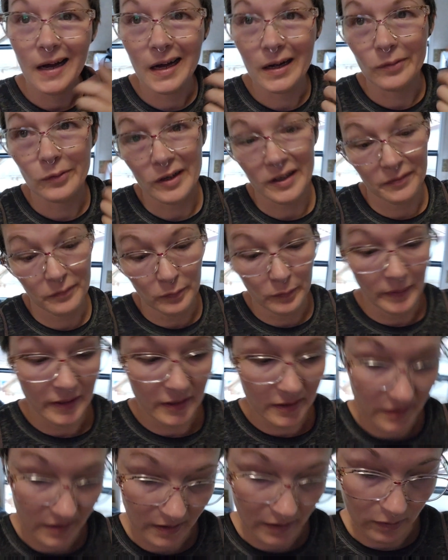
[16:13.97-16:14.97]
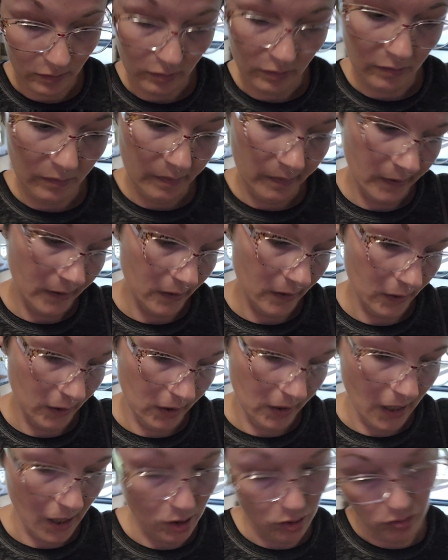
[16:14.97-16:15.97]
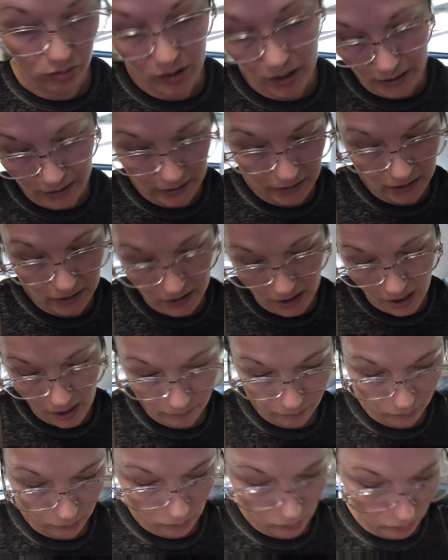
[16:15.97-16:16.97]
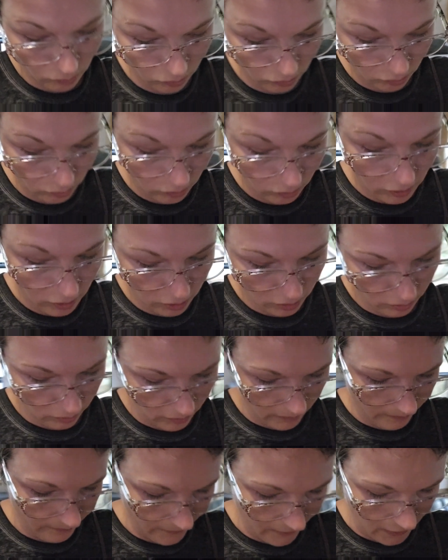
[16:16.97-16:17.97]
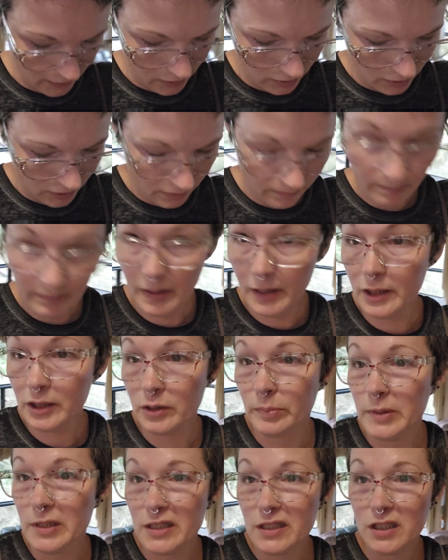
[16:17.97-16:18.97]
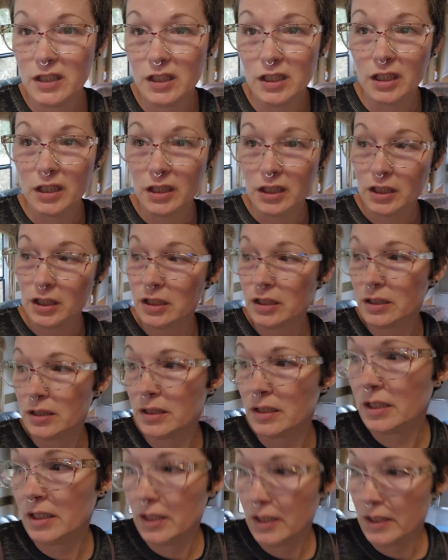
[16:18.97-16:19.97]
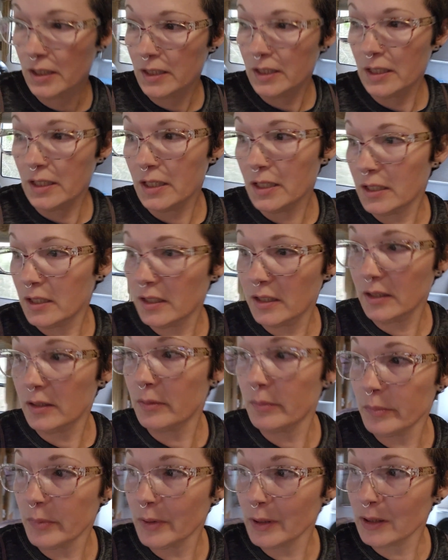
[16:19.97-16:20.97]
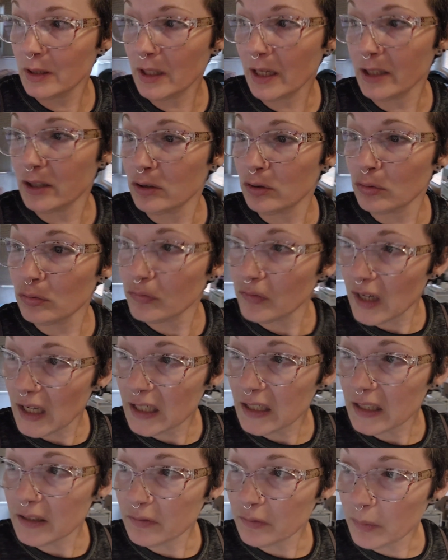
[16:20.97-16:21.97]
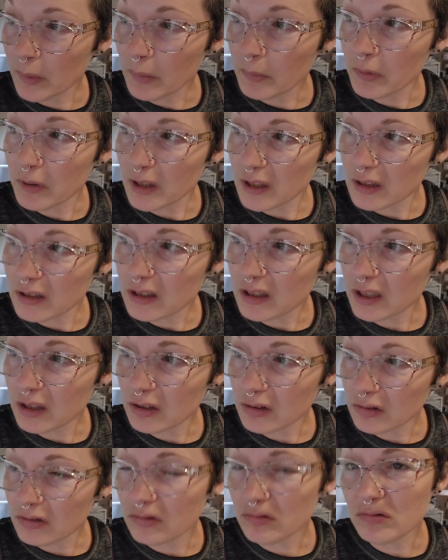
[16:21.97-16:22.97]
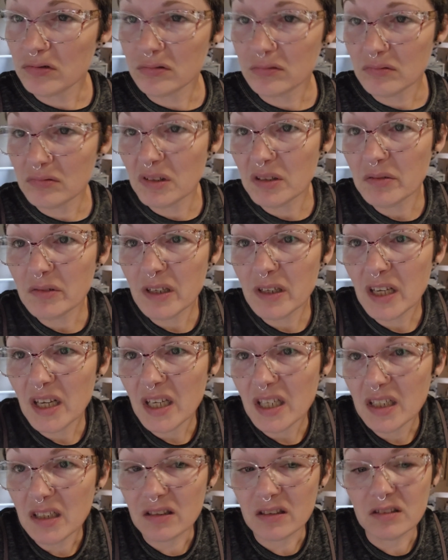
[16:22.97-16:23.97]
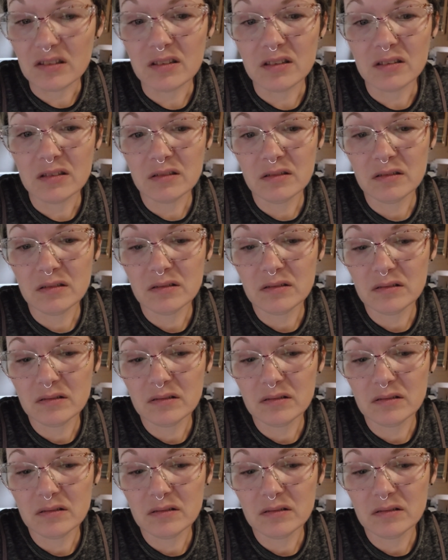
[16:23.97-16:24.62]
I will give away the Skittles because I do not eat high fructose corn syrup because it makes me sick. But I do vaguely remember that Skittles were kind of good.